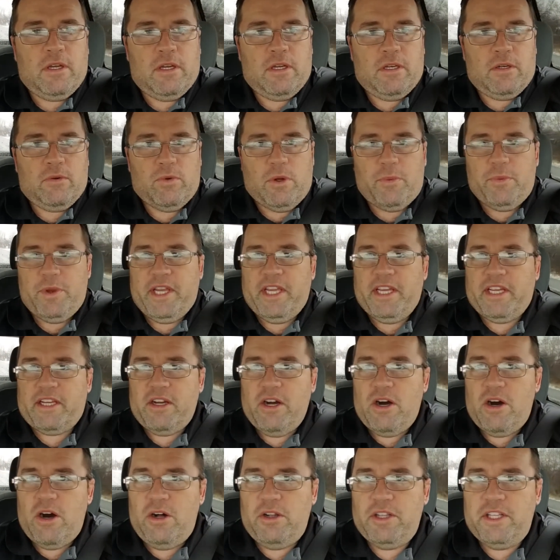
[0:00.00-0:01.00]
When we get
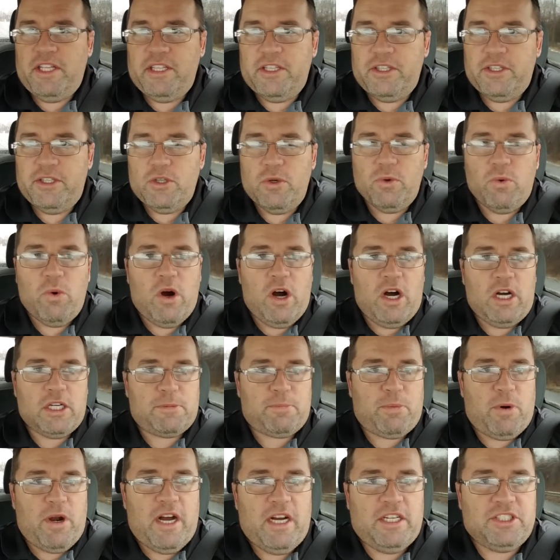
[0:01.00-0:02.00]
called in to do wash
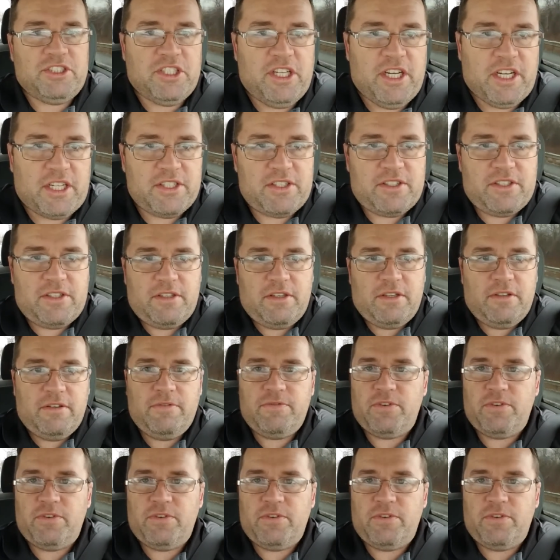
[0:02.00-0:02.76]
projects,